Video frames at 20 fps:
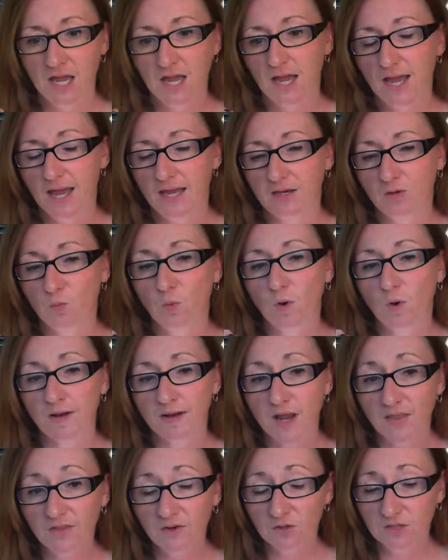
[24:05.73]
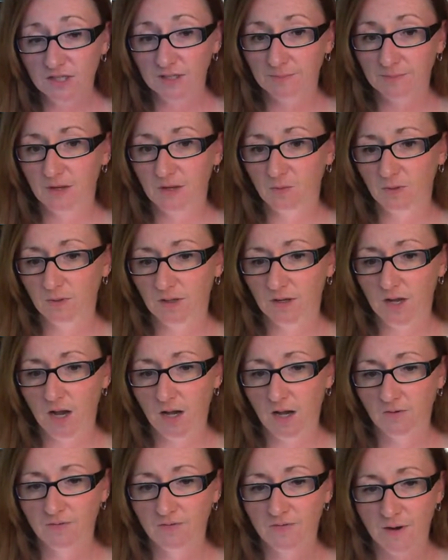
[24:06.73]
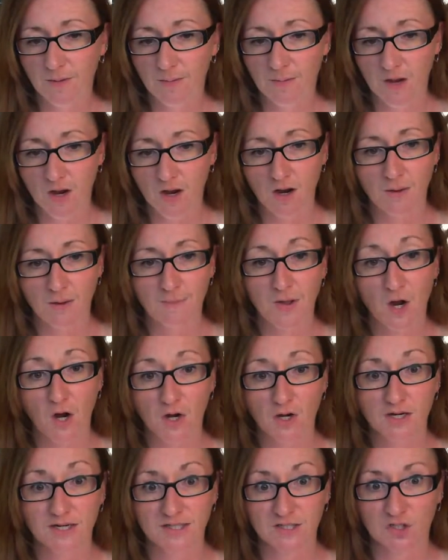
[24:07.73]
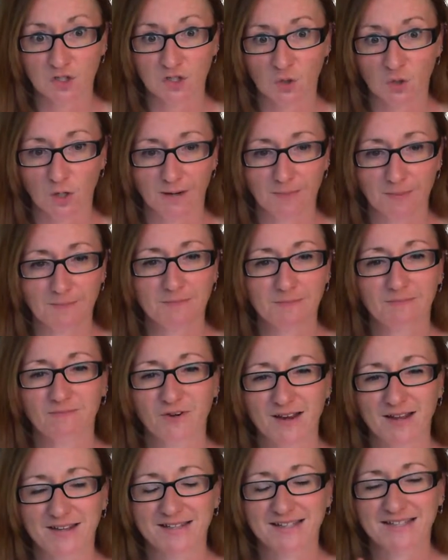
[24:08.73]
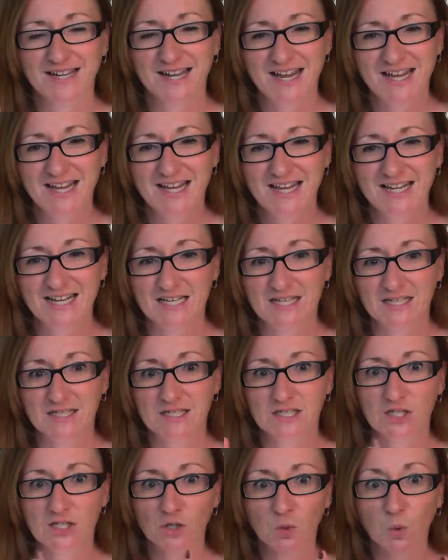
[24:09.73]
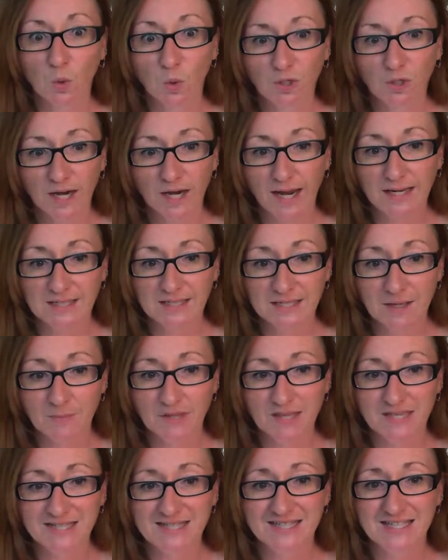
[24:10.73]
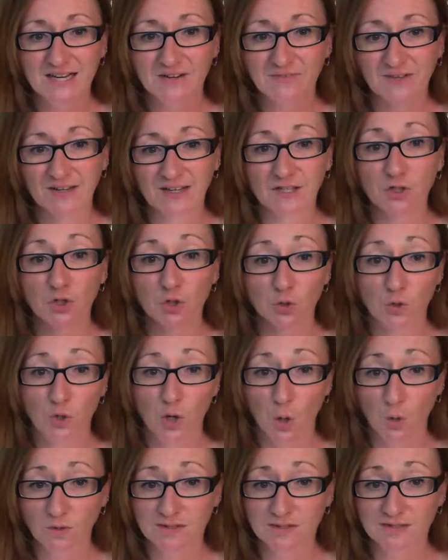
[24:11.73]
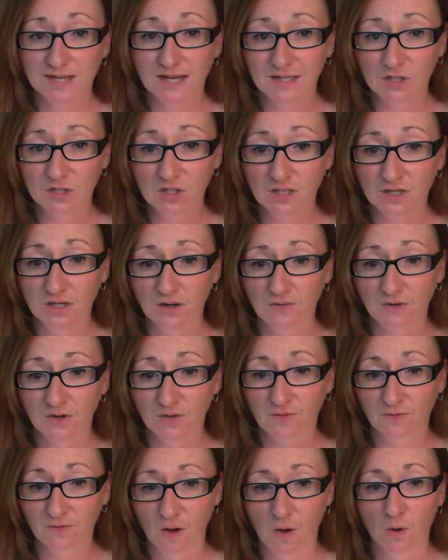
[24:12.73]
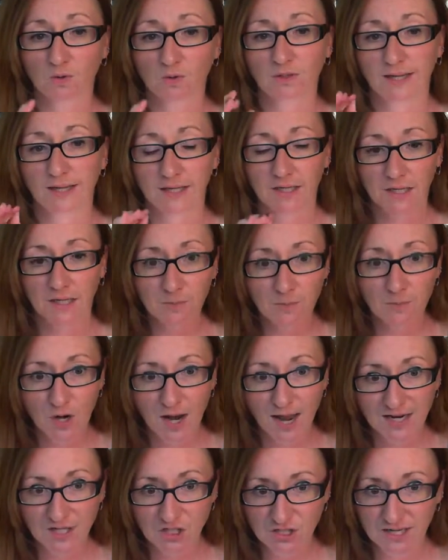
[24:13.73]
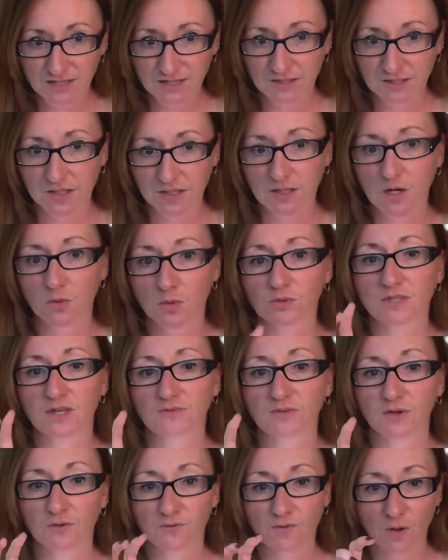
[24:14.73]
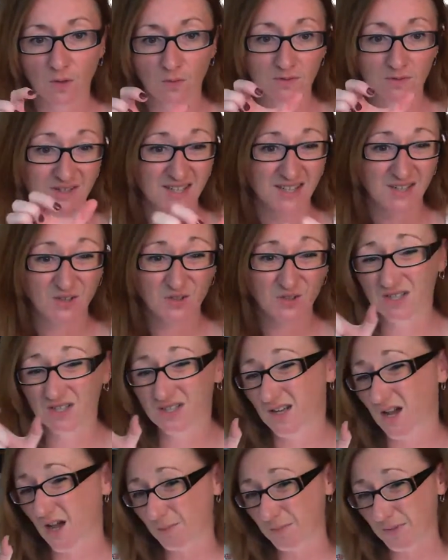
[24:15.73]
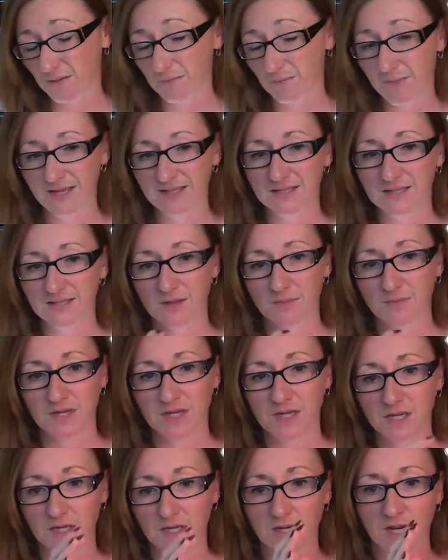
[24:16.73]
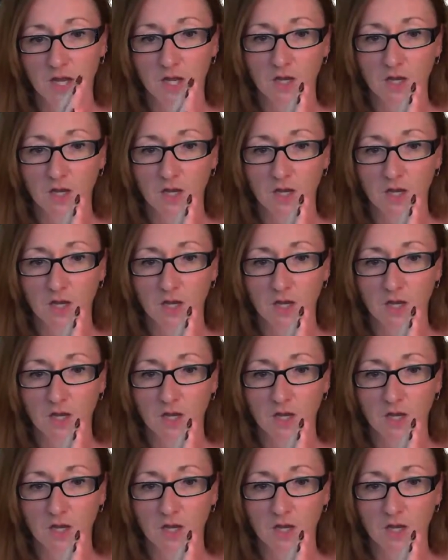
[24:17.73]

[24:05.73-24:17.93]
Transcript: And another tip that we got from our Instagram friends is to create some of this stuff in your notes section of your phone. Like, keep your hashtags in the notes of your phone so that you can just copy and paste them in.